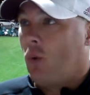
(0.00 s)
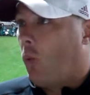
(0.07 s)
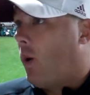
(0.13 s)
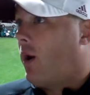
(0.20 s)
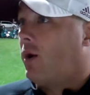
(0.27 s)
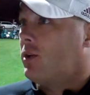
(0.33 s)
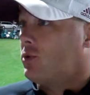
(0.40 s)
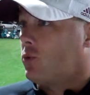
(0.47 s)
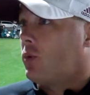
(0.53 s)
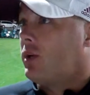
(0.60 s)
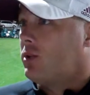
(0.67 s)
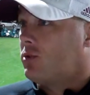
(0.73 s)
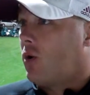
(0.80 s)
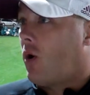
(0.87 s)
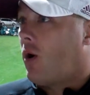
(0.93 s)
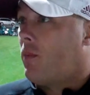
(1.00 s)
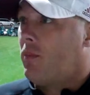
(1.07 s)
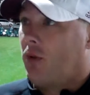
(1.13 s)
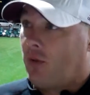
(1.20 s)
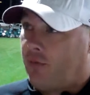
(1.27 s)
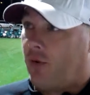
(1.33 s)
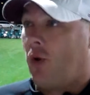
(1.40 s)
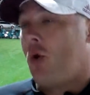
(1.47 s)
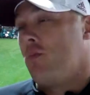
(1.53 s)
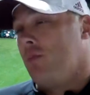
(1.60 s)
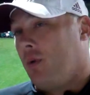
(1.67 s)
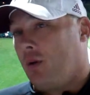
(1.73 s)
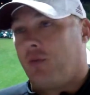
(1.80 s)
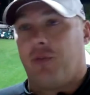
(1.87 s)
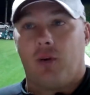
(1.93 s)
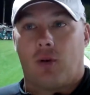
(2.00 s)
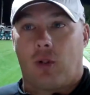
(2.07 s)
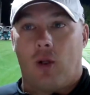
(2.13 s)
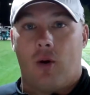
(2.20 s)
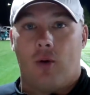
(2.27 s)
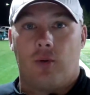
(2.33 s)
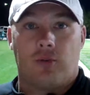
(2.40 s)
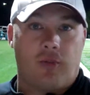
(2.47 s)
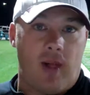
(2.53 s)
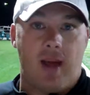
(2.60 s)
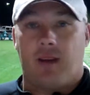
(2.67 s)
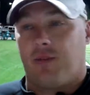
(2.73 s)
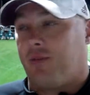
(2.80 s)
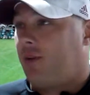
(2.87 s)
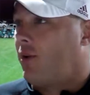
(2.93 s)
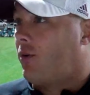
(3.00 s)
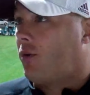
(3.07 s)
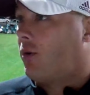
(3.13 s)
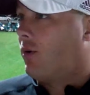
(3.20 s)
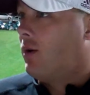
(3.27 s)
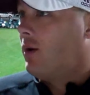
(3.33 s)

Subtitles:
where his reads are, middle field open, middle field closed, flat defender,